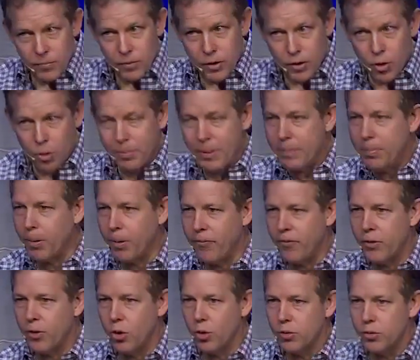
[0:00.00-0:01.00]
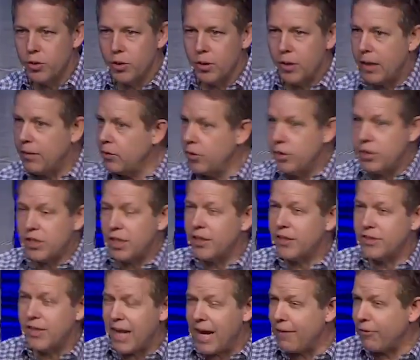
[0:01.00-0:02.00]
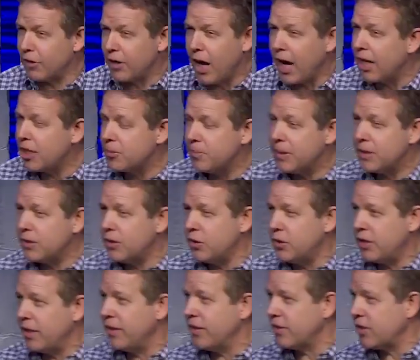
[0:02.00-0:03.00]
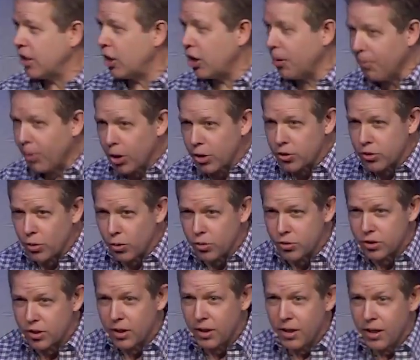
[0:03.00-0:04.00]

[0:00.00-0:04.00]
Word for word: you'll be, you'll, and you see this in advertisements, you see this in commercials,